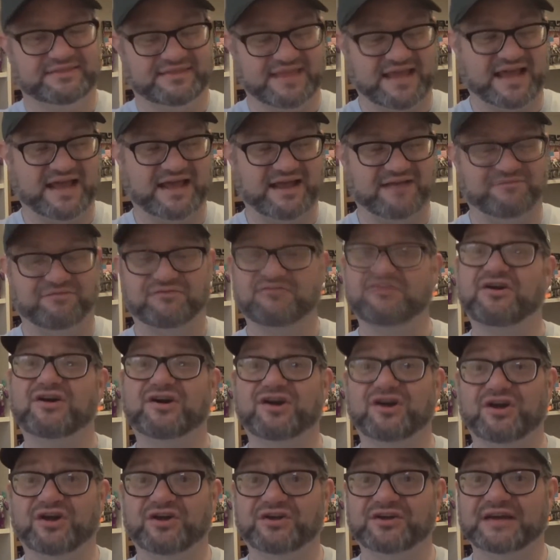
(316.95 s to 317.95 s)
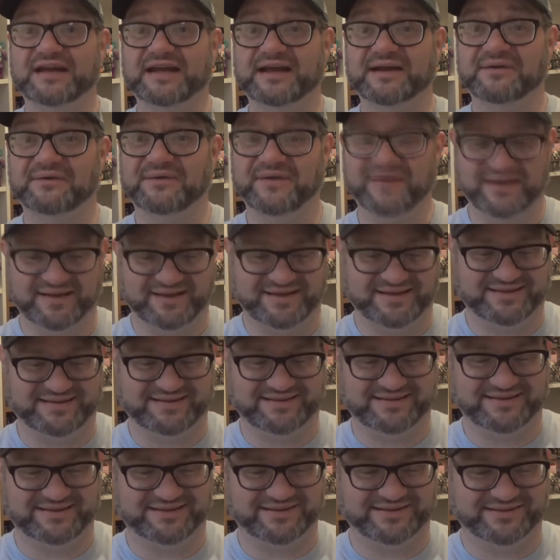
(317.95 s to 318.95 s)
I have a Rock Lord now.
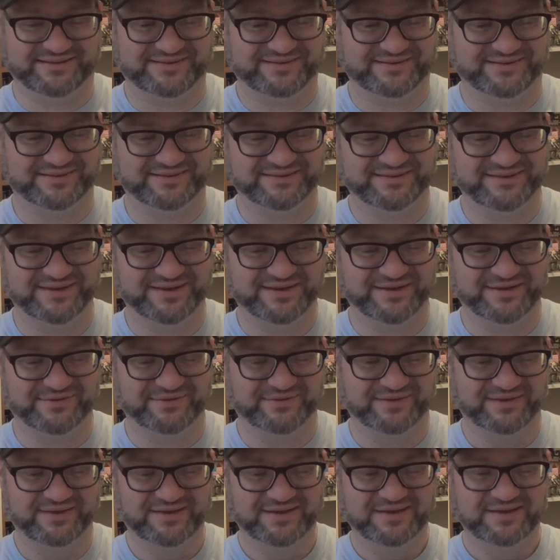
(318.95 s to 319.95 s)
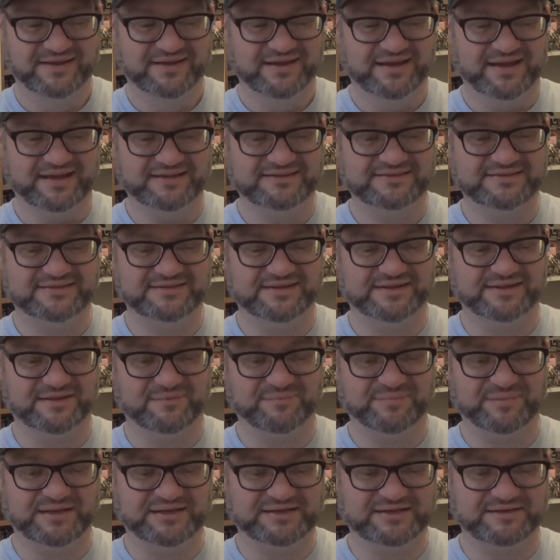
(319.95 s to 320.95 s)
Oh, no. That's another
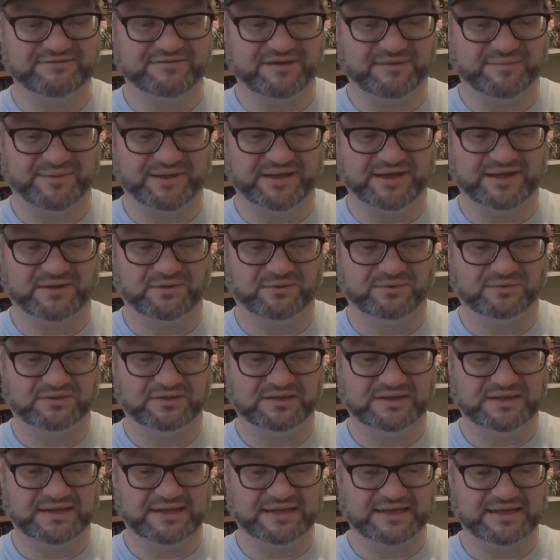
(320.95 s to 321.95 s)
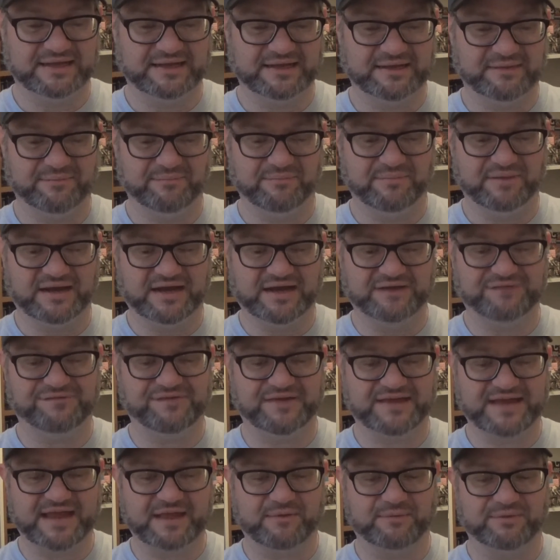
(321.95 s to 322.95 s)
bloody rabbit hole. I
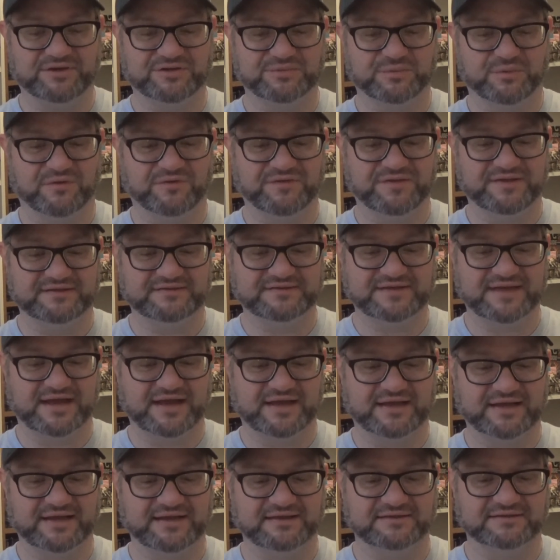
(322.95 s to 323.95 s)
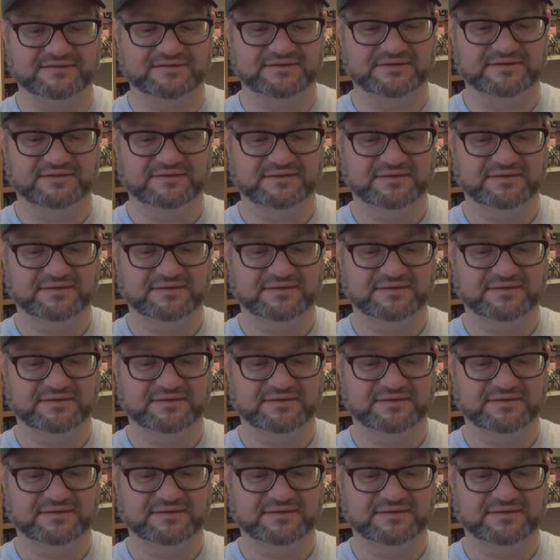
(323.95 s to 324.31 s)
forget which one this guy is.